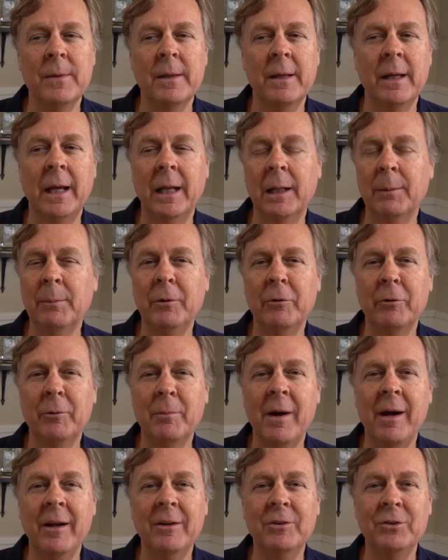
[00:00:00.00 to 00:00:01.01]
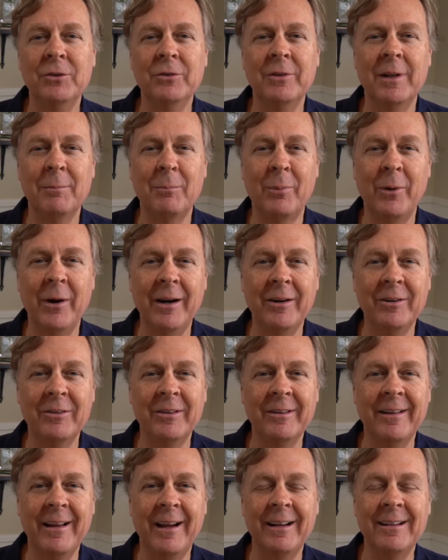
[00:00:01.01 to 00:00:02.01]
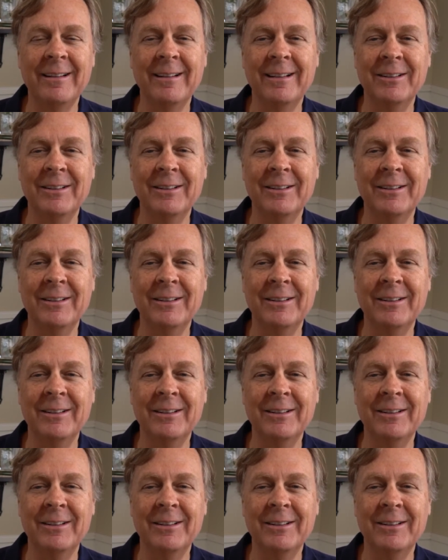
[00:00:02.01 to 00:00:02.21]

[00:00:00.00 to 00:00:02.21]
And let me remind you that prior to that, in